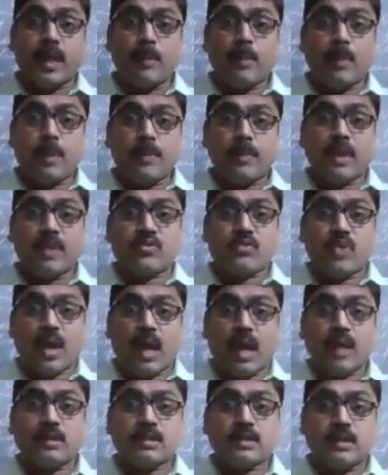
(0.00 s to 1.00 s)
be a
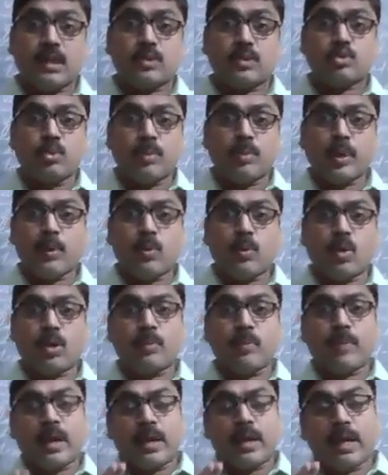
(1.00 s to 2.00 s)
chance that Supreme
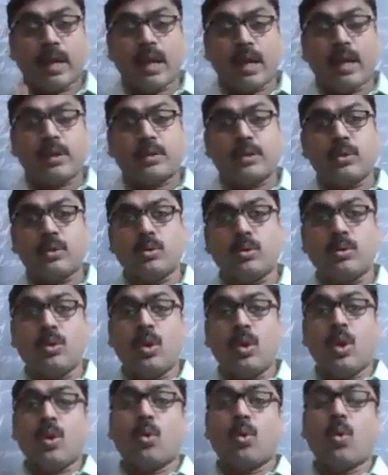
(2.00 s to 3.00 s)
Court may direct
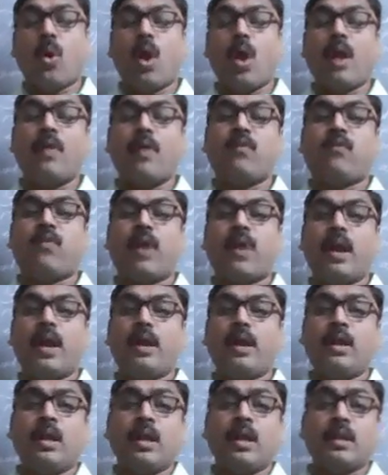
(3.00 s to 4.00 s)
you go and
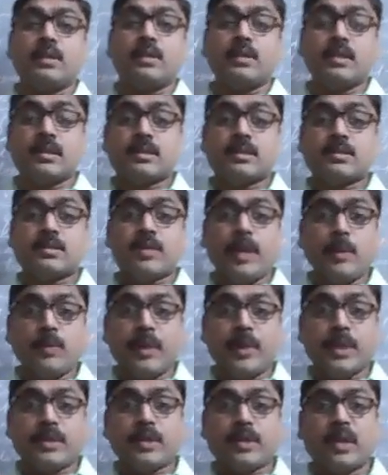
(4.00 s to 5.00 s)
file this writ
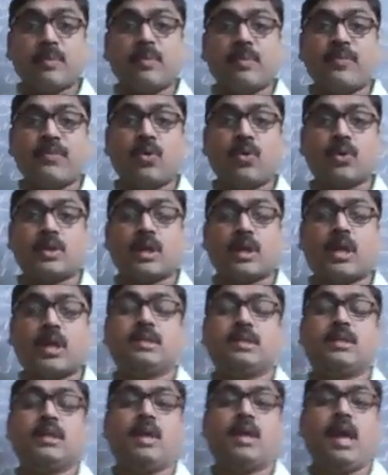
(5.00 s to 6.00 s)
petition before the
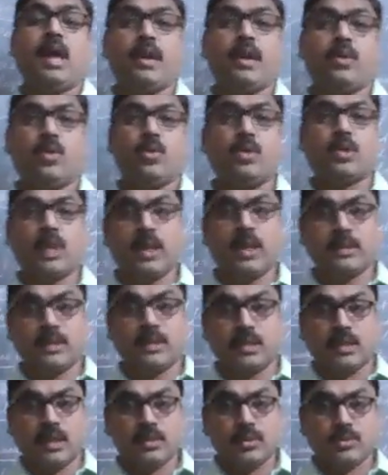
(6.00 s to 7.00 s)
concerned High Court, like
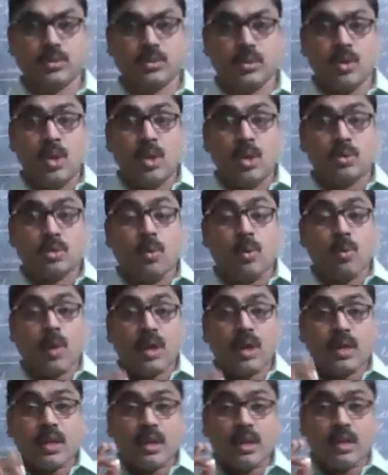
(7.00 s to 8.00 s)
that also. So
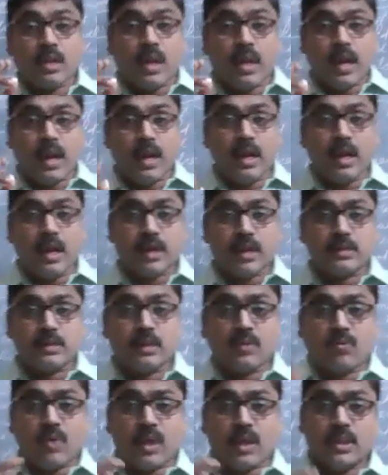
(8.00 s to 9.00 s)
what are the guidelines
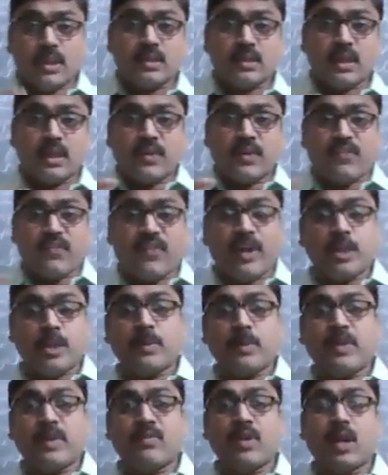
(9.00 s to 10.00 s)
and what is the difference
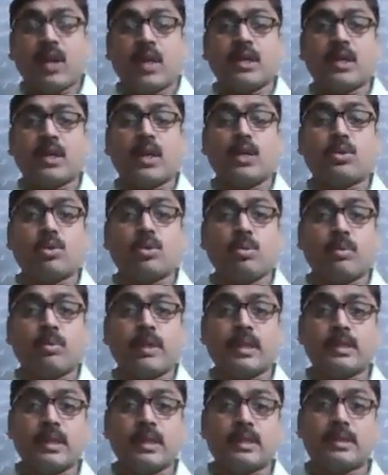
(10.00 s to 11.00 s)
between Article
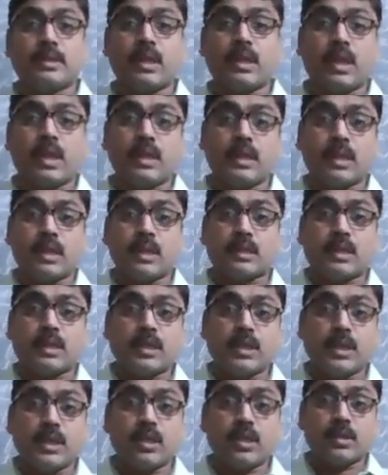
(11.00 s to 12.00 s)
226 and Article
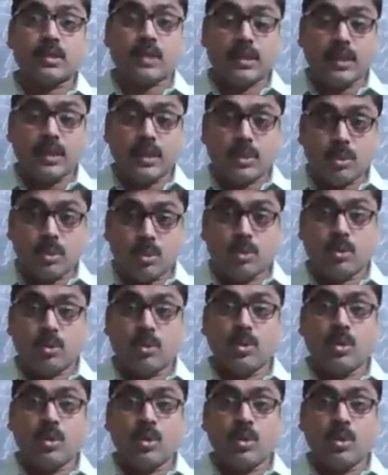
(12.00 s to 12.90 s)
32